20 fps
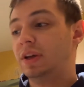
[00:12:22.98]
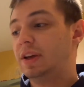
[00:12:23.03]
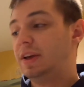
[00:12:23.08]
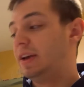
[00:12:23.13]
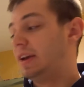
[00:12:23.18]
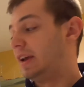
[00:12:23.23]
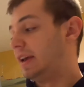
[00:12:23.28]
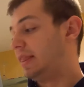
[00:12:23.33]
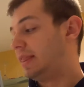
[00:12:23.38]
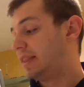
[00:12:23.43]

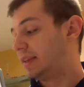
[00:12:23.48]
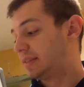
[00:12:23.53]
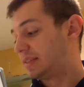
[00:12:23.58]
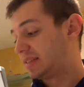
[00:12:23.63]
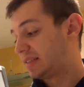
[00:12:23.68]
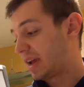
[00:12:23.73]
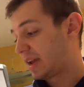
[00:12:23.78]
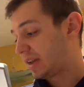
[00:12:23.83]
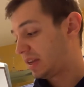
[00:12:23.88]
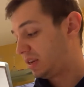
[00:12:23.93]
In the
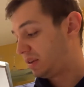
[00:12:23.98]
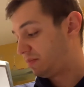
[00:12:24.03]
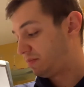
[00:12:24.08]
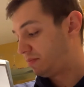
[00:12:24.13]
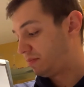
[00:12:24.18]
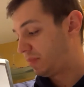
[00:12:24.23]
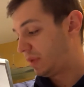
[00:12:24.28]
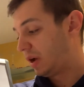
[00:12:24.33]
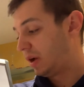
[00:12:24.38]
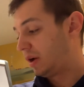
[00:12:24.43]
second
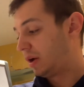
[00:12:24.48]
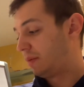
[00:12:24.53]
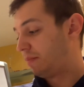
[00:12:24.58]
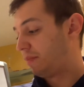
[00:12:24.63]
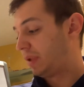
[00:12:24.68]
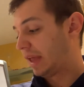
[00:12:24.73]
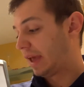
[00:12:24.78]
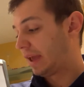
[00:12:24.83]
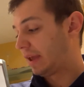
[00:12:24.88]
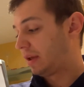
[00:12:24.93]

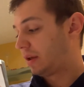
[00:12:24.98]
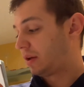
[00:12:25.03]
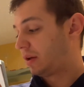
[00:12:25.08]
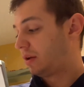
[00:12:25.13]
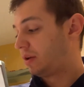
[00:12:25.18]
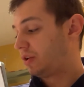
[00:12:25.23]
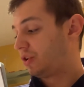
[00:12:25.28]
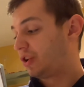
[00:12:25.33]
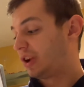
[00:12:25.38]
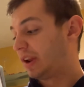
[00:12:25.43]
blank,
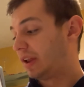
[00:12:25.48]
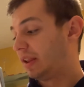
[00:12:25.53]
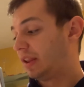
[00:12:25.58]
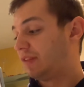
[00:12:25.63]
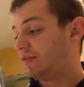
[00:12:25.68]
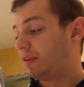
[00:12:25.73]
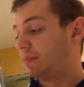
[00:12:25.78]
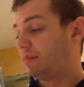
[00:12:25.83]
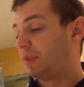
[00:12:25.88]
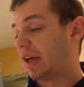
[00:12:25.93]
you're going to
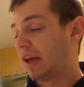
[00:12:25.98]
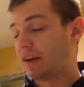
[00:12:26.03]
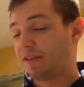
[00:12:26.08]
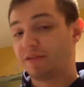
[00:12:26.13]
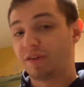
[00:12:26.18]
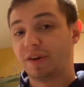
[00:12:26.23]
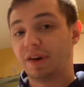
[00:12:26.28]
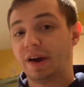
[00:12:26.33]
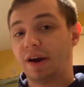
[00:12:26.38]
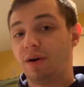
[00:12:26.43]
leave it blank
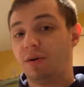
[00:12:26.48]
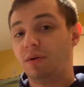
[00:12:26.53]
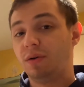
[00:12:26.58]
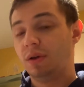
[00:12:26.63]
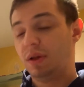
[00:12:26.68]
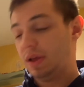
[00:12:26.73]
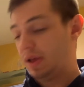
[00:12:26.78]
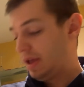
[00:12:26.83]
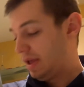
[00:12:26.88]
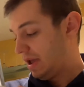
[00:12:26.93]
for now.
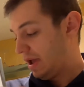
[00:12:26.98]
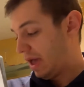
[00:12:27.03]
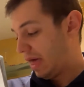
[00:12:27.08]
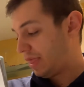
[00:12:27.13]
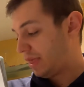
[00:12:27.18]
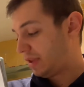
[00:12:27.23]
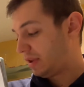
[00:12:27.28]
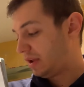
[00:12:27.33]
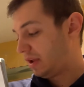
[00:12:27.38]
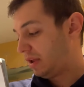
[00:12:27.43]
And
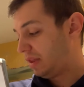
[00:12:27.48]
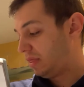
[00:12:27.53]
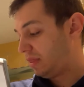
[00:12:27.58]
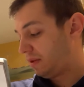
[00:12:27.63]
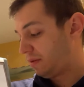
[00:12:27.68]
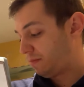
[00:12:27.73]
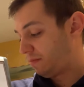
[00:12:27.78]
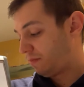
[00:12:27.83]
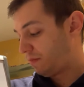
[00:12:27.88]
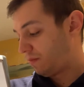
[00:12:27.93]
then in
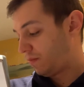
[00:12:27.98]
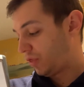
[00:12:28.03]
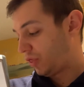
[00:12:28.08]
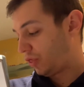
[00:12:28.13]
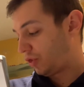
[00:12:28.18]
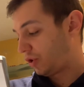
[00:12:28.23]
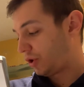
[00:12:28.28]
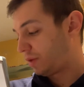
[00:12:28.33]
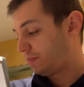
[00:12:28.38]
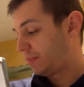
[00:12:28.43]
the
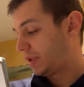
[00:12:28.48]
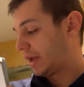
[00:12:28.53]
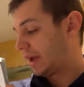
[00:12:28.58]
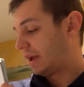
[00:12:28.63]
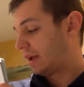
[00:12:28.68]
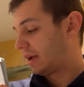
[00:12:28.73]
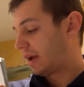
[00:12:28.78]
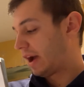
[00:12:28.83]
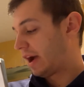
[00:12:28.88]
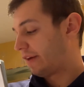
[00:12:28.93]
third
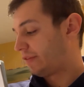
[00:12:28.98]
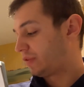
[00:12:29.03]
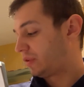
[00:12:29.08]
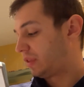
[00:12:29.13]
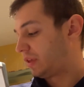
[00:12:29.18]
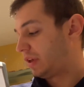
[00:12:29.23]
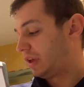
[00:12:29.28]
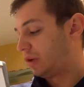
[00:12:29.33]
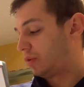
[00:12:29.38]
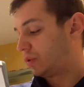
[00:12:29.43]
blank, after
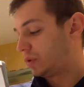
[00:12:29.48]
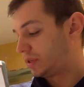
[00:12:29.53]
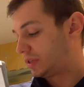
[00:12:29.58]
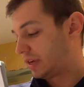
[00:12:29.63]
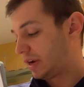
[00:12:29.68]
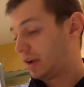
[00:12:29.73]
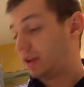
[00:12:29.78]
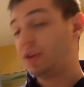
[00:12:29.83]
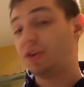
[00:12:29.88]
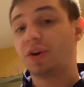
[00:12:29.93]
the equal
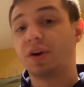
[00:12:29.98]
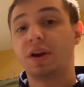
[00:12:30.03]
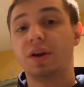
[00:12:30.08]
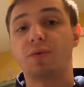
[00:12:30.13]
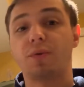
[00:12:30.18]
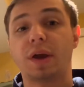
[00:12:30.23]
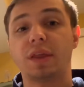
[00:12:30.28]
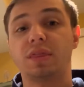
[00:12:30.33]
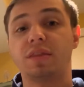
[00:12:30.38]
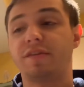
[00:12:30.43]
sign, you're going to
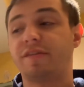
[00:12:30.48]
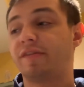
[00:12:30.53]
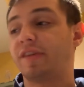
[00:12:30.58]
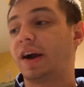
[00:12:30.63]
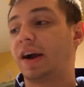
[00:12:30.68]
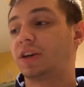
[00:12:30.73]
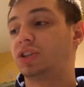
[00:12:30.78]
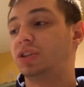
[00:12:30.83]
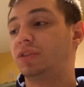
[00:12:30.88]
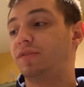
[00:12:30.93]
write the
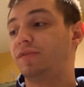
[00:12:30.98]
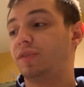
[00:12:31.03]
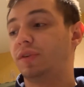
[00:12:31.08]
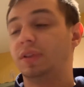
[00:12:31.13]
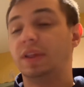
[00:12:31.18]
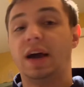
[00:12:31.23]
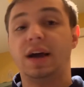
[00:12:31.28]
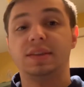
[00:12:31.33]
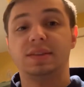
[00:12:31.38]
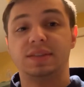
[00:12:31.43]
fraction for
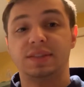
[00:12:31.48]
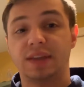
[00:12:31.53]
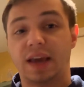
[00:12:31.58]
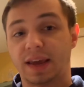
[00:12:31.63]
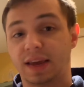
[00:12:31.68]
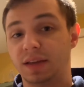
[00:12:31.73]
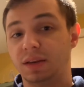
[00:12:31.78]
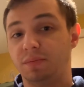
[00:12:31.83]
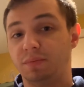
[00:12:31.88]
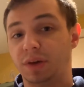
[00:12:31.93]
that
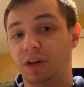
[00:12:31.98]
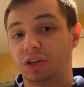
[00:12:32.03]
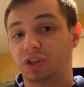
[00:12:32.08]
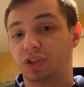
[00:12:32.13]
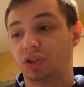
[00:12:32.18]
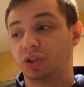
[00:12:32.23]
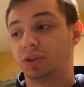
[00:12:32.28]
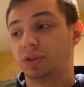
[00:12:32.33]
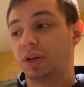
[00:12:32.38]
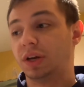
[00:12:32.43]
second
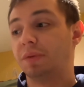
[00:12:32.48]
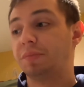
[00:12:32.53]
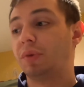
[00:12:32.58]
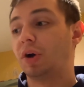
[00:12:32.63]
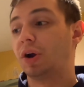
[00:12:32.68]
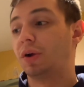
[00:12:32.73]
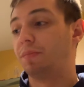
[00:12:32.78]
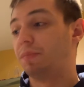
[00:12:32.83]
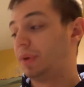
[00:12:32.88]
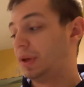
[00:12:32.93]
picture in
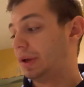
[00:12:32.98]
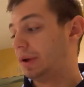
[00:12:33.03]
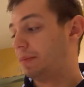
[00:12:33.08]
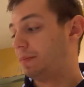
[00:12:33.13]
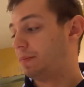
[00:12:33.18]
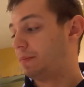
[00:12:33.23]
part B.